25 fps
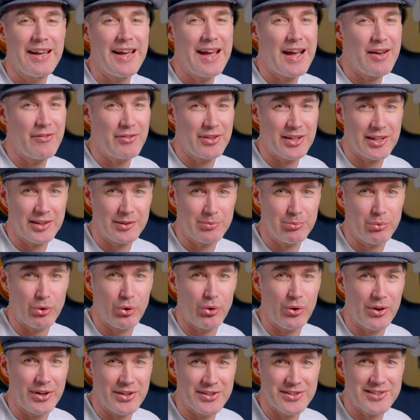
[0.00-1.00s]
Have an
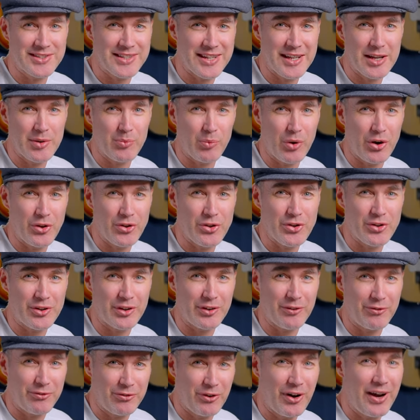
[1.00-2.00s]
explore and see what you
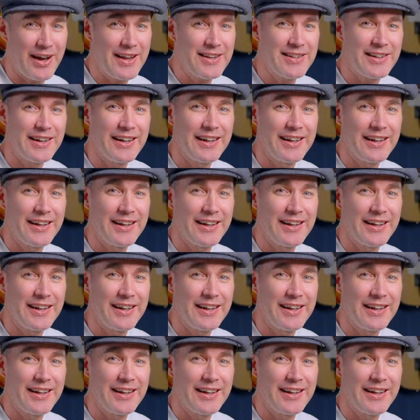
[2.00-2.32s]
can find.